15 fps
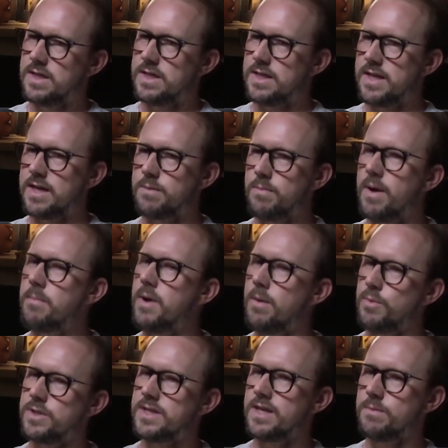Like my mom
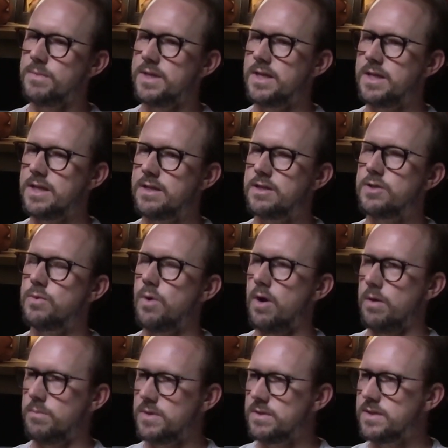would take me to
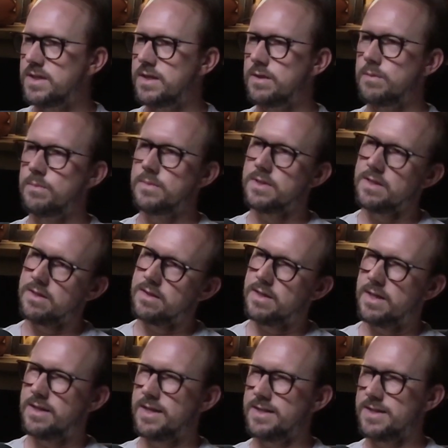art museums
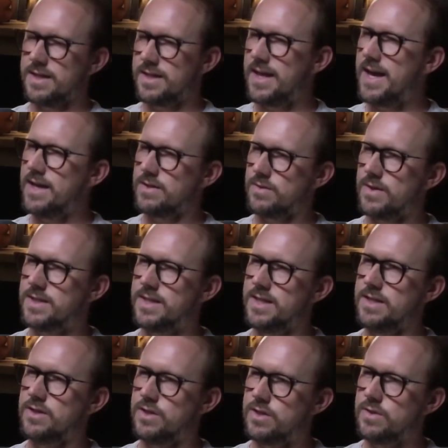and things like that. So I
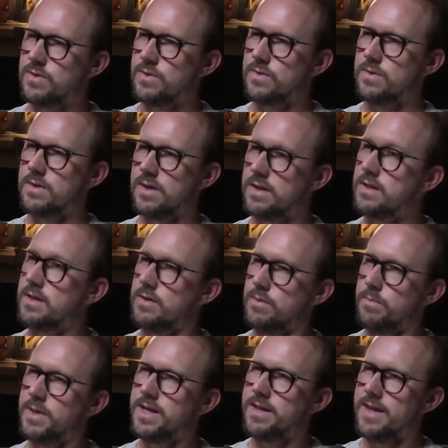did do a little
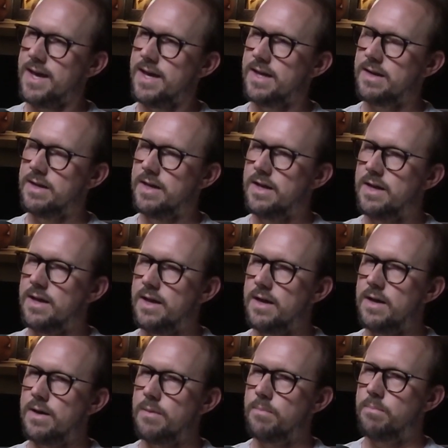bit of that.
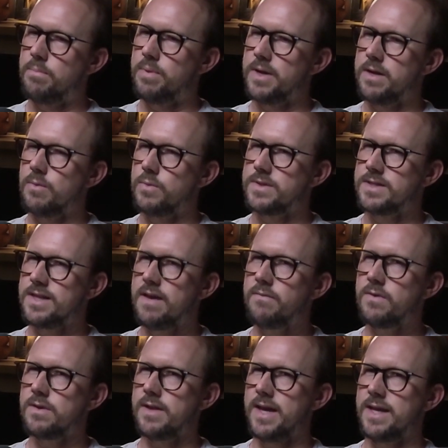But it was
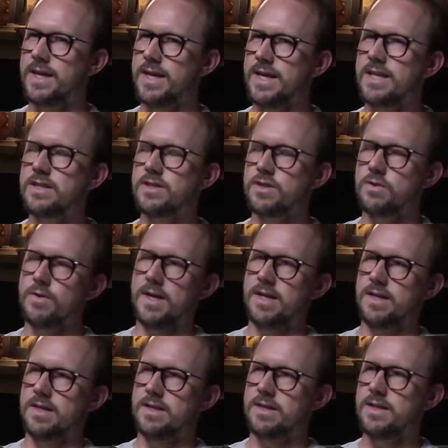never like
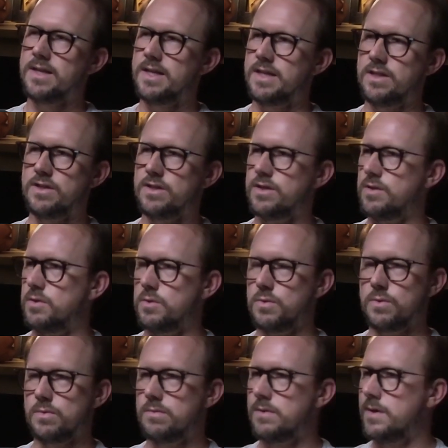integrated
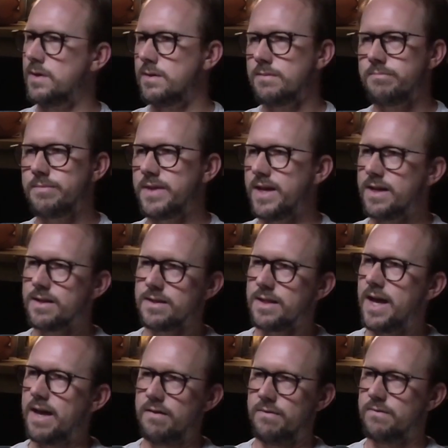into like
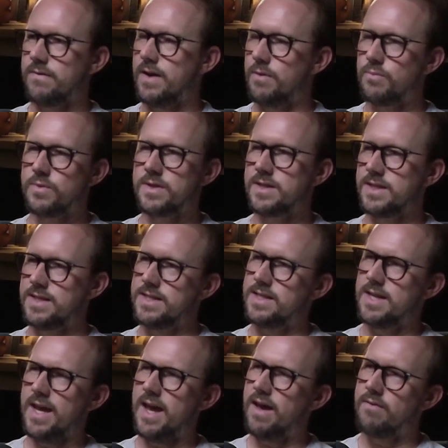life. I really didn't
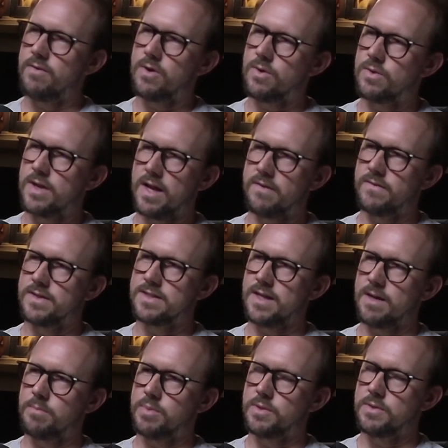have a whole lot of
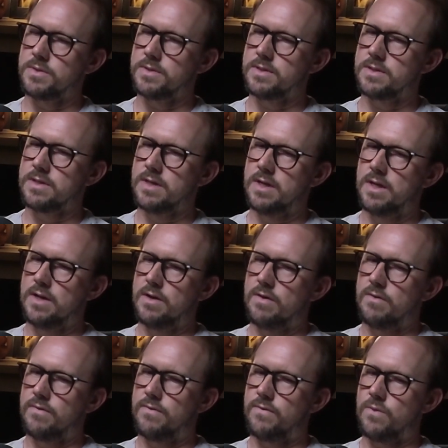examples
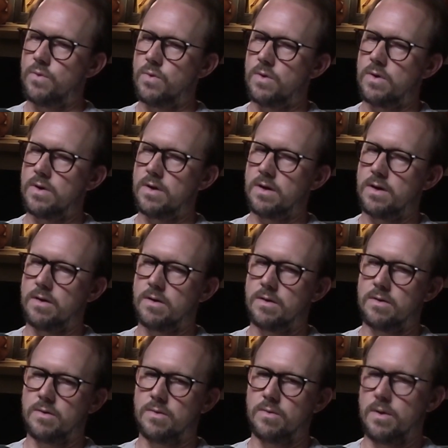for
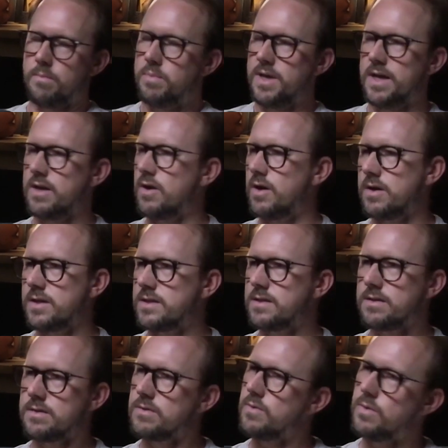what being an
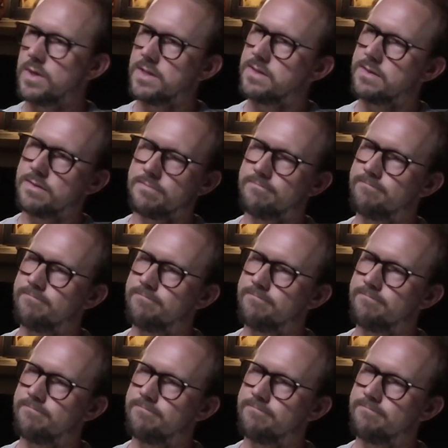artist was.